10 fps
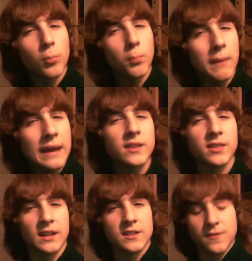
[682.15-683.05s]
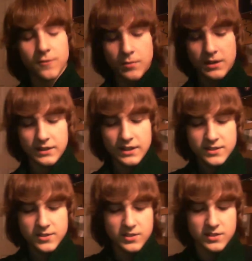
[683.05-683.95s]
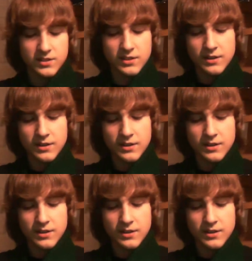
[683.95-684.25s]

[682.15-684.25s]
make things for me. That's just...